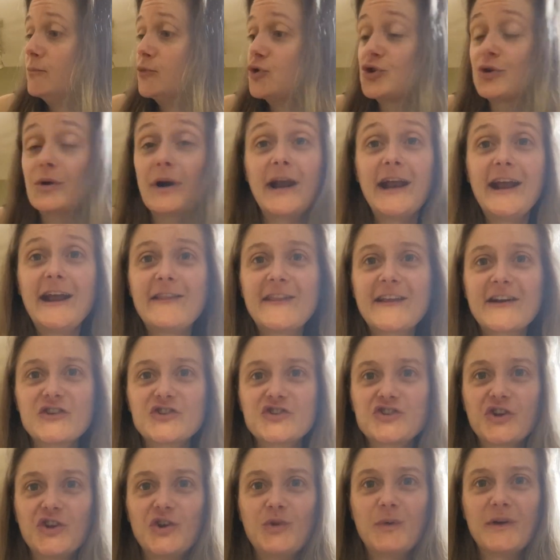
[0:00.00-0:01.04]
tray, and then I'll
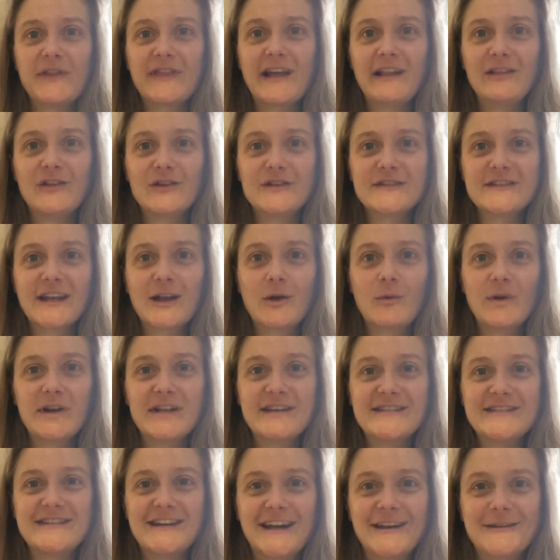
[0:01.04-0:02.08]
show you what that looks like when
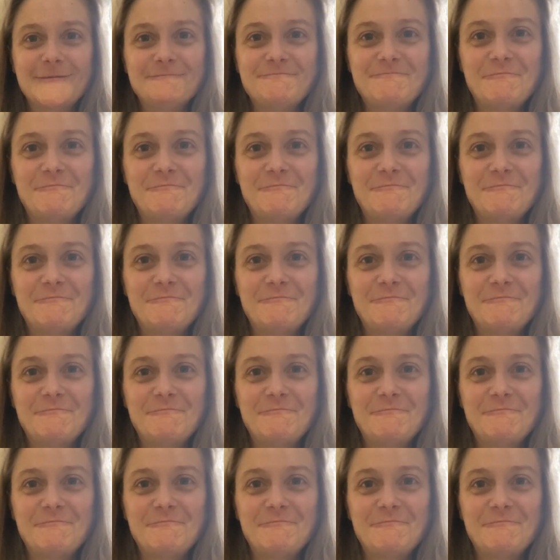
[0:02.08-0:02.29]
it's done.